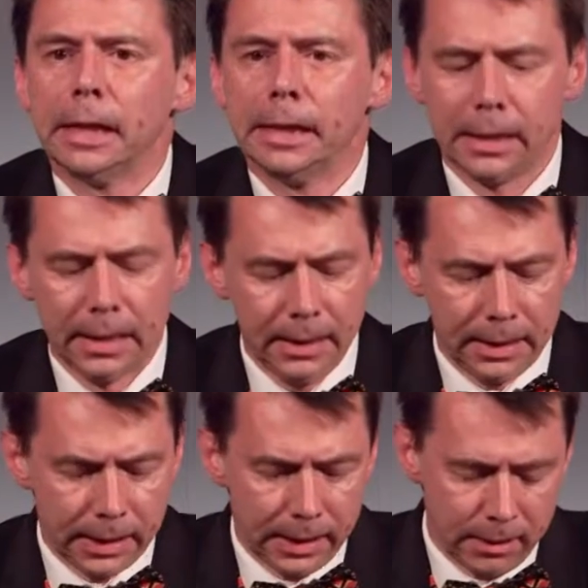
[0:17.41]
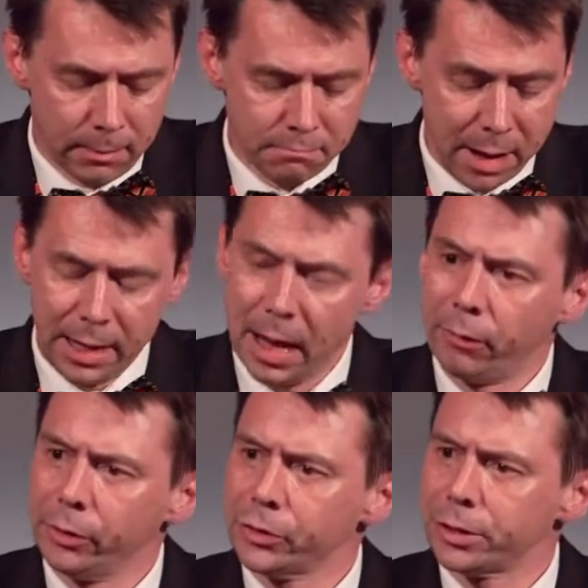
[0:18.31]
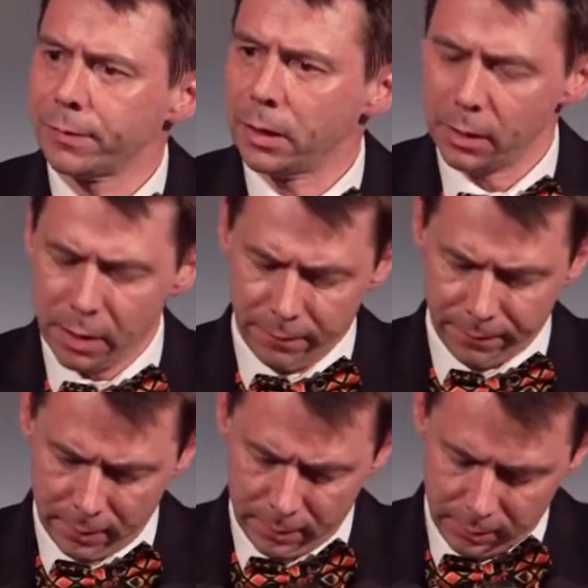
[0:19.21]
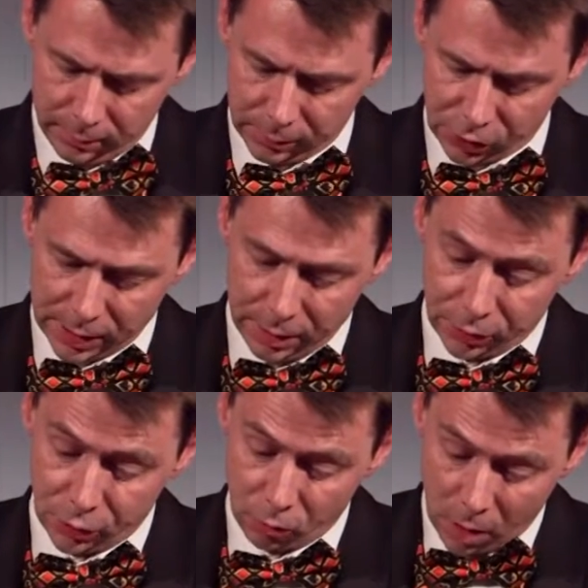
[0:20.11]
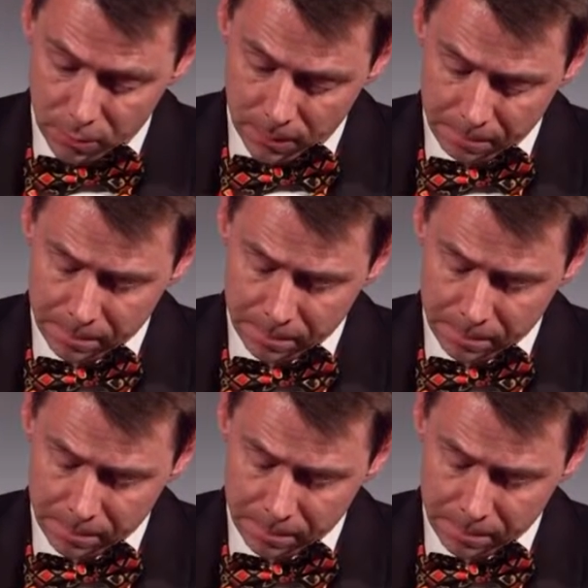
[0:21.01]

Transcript: Indeed, in many areas of our life, the state has grown,